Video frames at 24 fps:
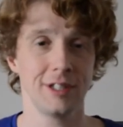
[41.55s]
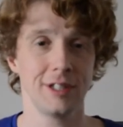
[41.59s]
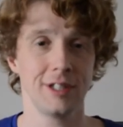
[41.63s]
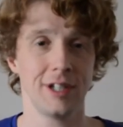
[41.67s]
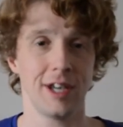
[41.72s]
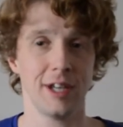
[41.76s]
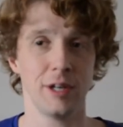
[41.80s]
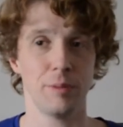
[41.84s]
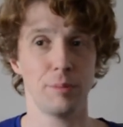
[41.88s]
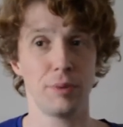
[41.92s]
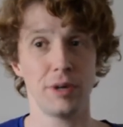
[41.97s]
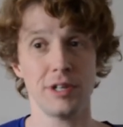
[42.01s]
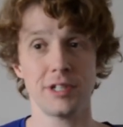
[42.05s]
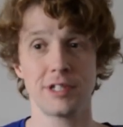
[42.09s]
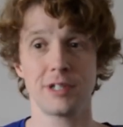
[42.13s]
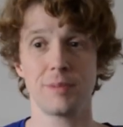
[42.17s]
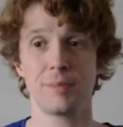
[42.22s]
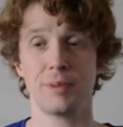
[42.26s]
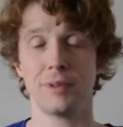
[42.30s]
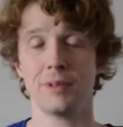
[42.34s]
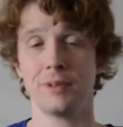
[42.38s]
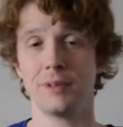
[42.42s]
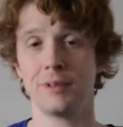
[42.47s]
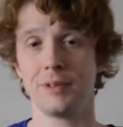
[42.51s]
and in
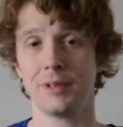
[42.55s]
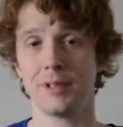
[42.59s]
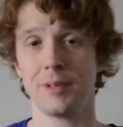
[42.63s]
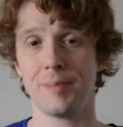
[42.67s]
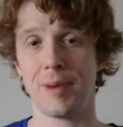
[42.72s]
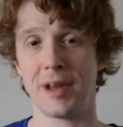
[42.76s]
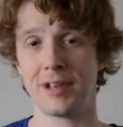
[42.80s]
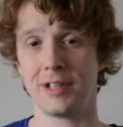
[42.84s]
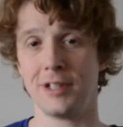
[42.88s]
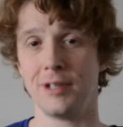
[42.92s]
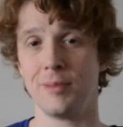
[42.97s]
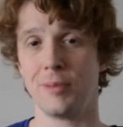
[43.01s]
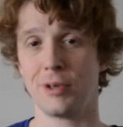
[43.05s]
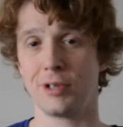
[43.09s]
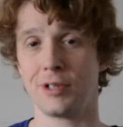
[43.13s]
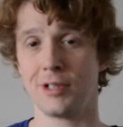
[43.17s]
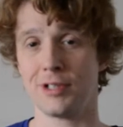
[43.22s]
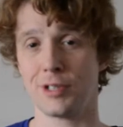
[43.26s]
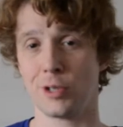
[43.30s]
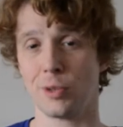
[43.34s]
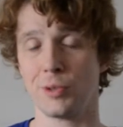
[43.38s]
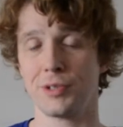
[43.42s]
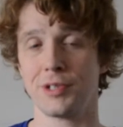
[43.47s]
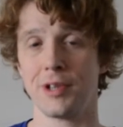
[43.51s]
principle the Madingley model
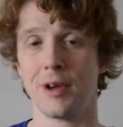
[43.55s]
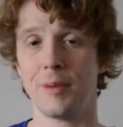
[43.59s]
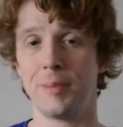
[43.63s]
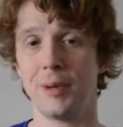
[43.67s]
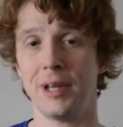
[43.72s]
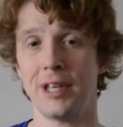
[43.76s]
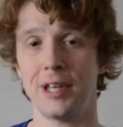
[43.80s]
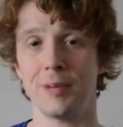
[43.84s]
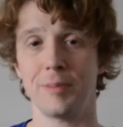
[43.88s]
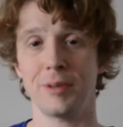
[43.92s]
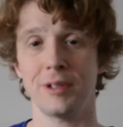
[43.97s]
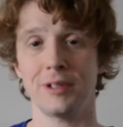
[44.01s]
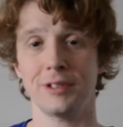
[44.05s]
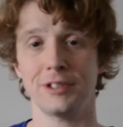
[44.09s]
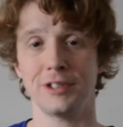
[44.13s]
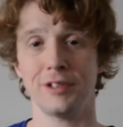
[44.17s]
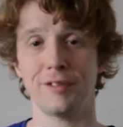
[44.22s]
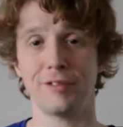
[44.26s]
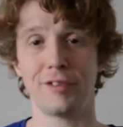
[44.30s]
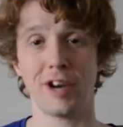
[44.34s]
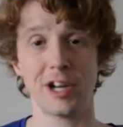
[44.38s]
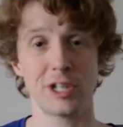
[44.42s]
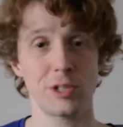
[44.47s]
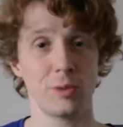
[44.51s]
is also applicable to
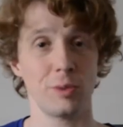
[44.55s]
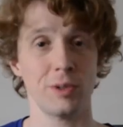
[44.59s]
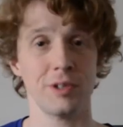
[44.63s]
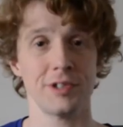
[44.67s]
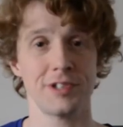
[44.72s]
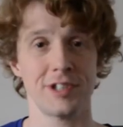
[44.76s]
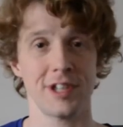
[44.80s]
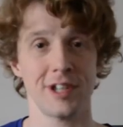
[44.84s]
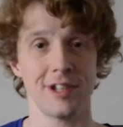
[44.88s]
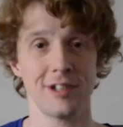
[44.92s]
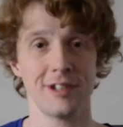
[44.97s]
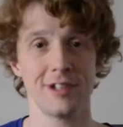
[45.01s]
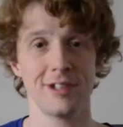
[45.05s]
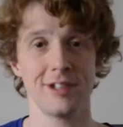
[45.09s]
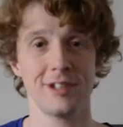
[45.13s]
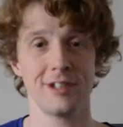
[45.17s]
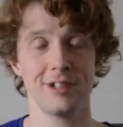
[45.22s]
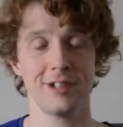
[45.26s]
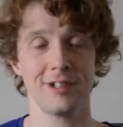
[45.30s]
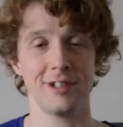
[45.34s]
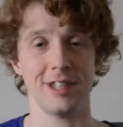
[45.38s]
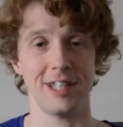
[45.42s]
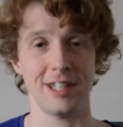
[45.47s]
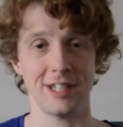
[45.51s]
freshwater
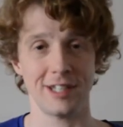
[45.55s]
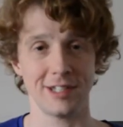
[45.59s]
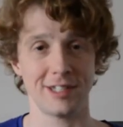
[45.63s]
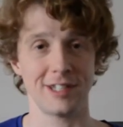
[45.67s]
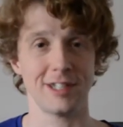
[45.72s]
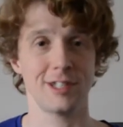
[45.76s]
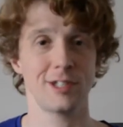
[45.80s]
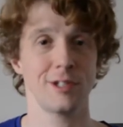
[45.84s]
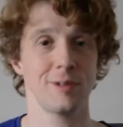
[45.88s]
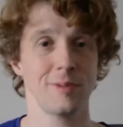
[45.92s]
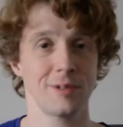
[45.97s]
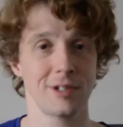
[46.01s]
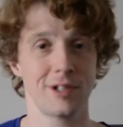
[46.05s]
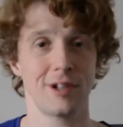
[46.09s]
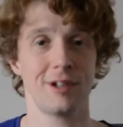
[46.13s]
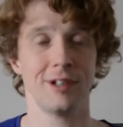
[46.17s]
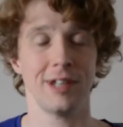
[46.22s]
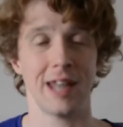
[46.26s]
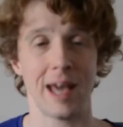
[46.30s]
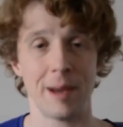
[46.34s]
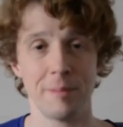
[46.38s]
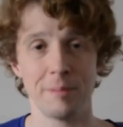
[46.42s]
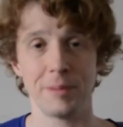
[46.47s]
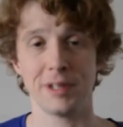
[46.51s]
ecosystems on
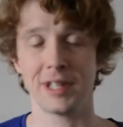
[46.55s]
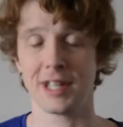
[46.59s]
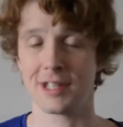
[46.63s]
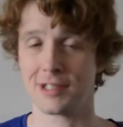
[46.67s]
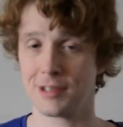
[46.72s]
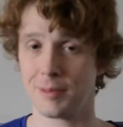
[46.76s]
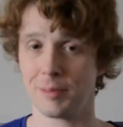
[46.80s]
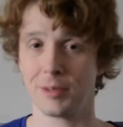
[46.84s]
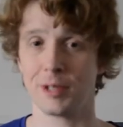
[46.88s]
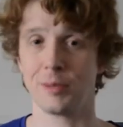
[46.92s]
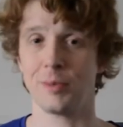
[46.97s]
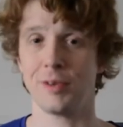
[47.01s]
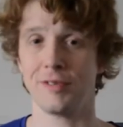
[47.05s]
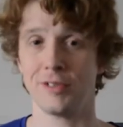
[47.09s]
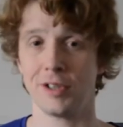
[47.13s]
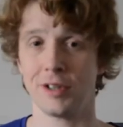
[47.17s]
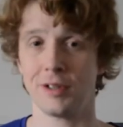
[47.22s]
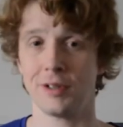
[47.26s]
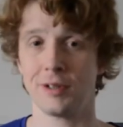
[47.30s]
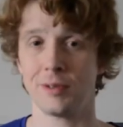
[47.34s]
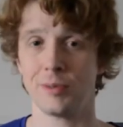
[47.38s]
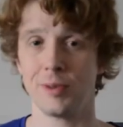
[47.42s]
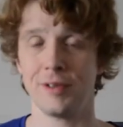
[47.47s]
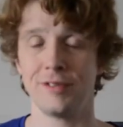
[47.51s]
land, but that's something we've
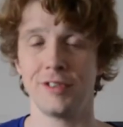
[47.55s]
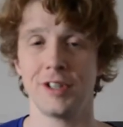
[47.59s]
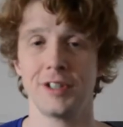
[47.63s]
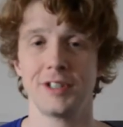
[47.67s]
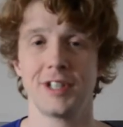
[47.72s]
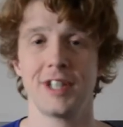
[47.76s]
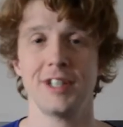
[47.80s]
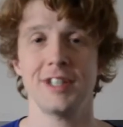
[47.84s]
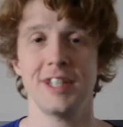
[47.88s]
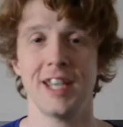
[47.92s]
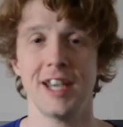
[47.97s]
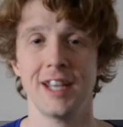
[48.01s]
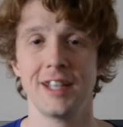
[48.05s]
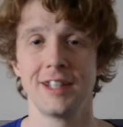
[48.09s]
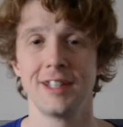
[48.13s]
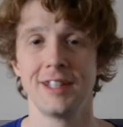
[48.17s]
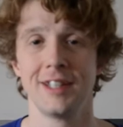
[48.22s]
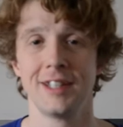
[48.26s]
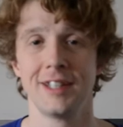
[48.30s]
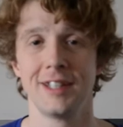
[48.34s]
not done yet.